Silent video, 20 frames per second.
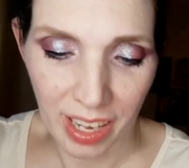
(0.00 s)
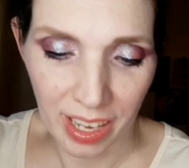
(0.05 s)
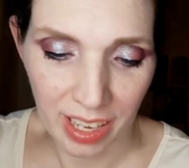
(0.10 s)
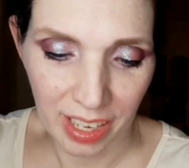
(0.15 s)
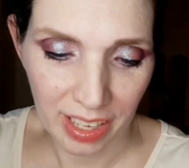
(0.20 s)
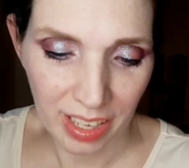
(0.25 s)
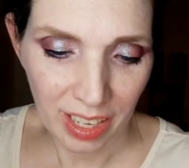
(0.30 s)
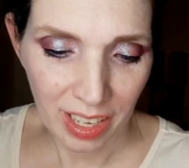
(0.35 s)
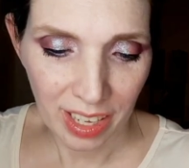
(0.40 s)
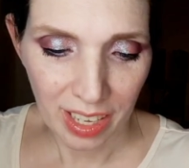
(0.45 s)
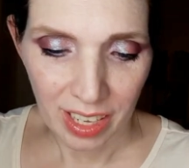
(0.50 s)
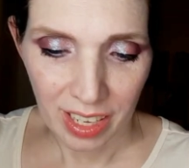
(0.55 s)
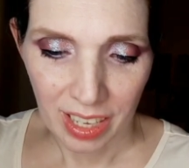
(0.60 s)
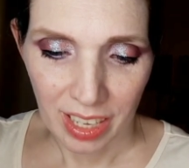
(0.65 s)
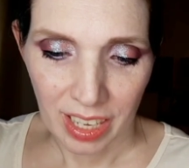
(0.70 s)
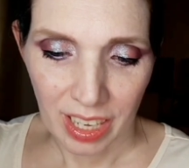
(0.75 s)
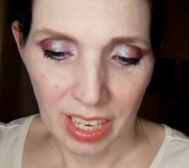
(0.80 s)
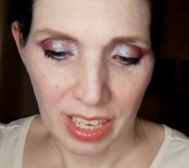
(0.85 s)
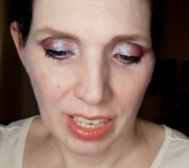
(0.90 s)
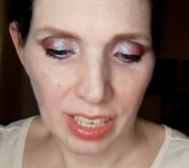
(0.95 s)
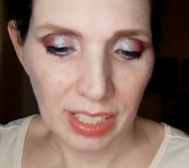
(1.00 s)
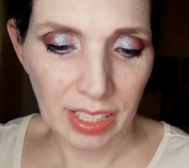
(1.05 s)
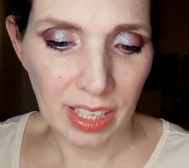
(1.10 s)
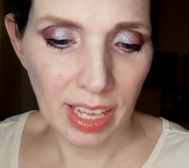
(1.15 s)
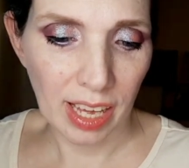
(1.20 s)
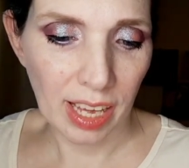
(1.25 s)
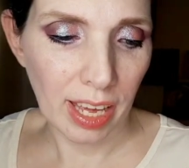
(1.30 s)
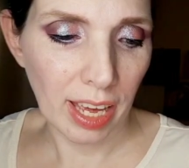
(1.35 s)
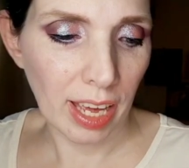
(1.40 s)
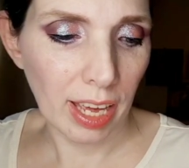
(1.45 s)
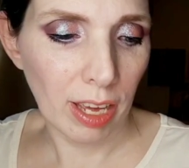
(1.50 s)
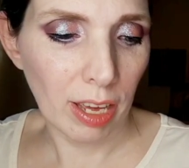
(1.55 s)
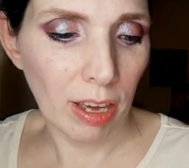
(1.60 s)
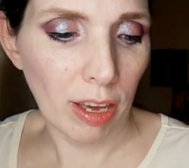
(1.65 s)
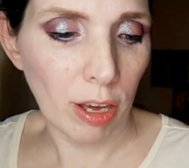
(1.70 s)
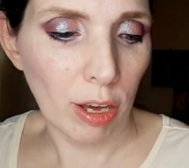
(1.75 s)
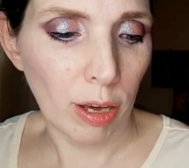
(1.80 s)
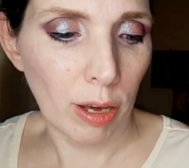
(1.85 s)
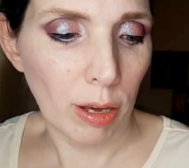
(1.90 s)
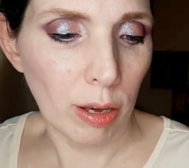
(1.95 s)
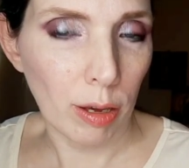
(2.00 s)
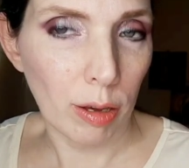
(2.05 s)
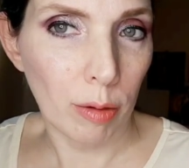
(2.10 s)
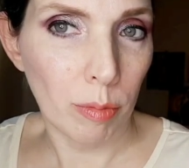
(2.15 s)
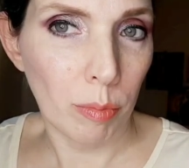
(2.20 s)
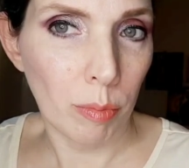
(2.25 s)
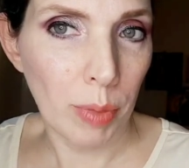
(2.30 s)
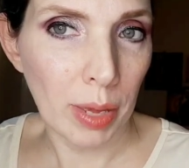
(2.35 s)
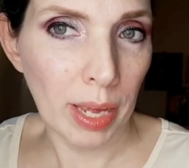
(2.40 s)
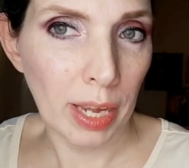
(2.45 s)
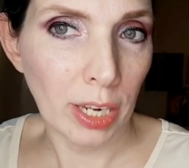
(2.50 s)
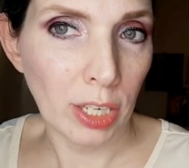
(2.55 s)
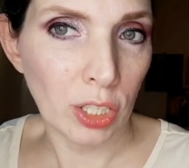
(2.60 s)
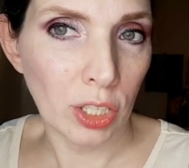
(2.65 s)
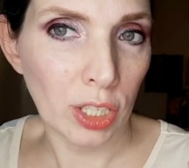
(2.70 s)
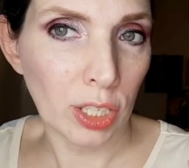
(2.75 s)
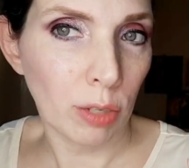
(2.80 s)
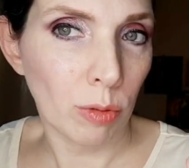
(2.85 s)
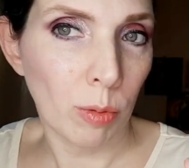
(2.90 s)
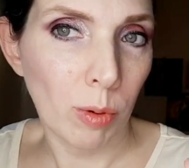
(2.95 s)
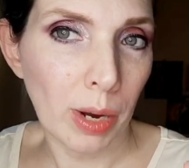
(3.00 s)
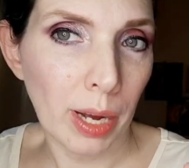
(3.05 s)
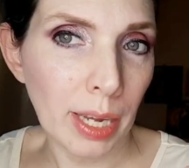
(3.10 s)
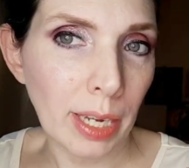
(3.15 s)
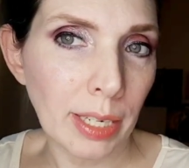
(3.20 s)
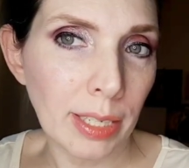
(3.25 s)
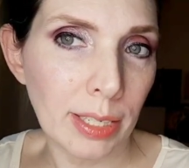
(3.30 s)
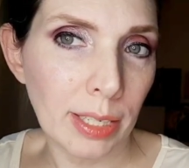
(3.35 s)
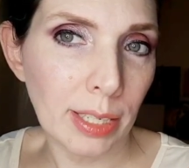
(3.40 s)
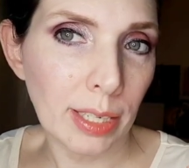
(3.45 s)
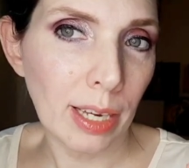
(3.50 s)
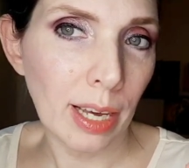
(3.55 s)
And it's like a beigey white color.